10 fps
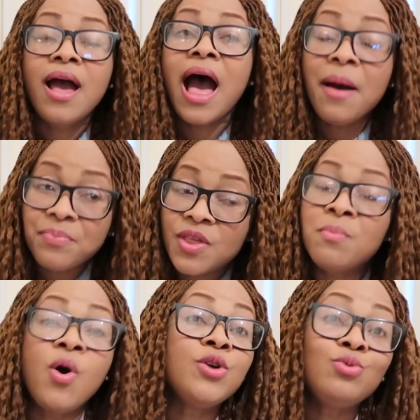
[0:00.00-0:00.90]
And the
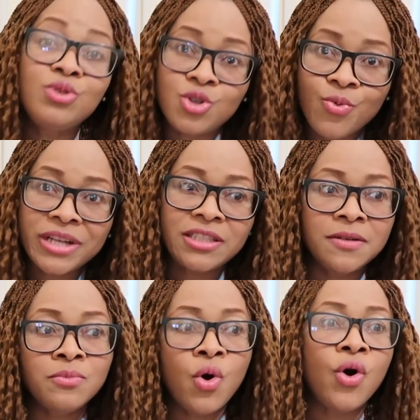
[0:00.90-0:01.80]
more you do it,
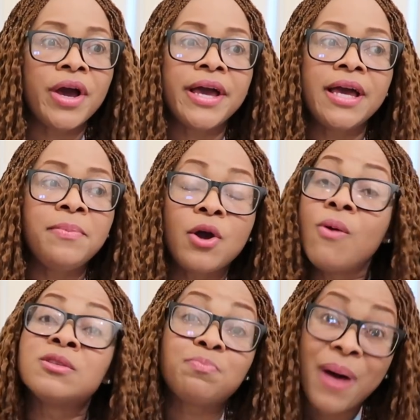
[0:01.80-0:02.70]
the more it
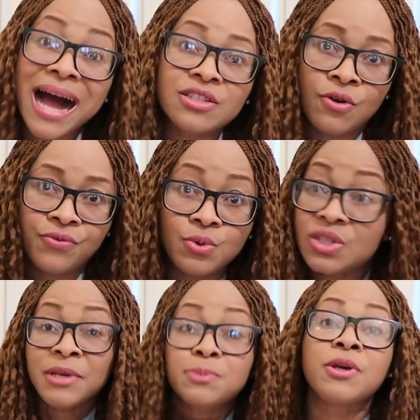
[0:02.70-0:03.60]
becomes part of you.
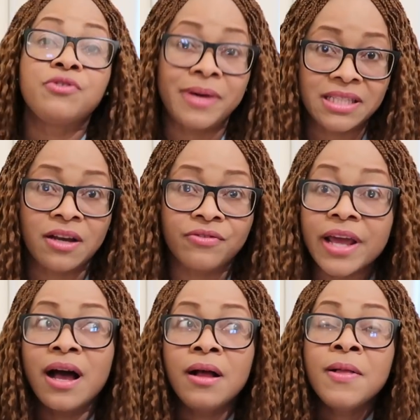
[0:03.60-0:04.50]
Let me speak for myself, right?